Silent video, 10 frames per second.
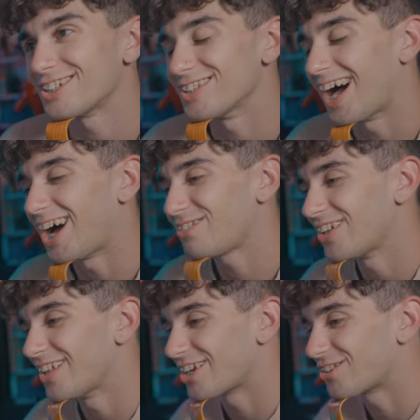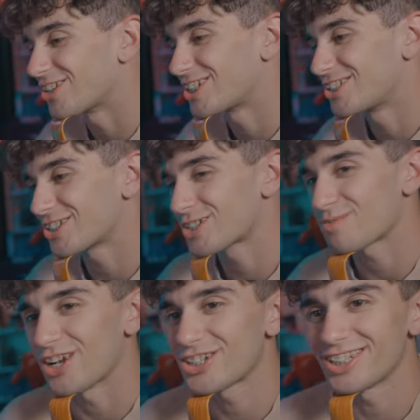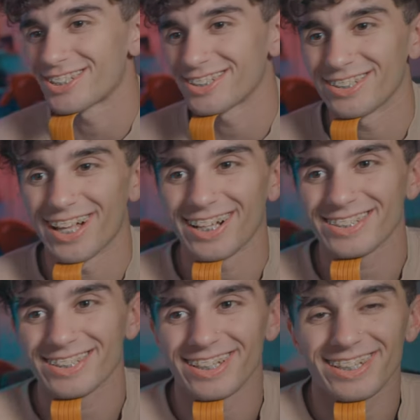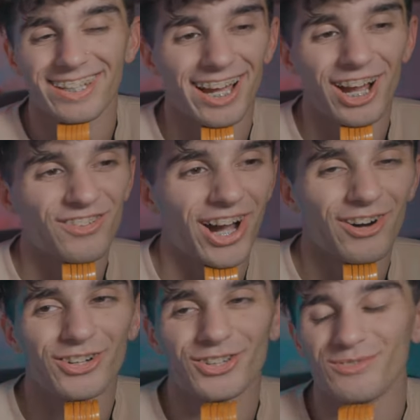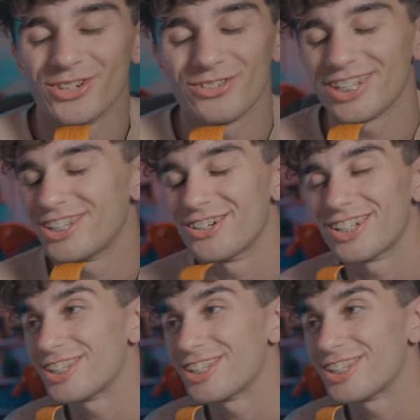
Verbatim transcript: to laugh at like Christian's expressions in the last like half hour of the movie, dude.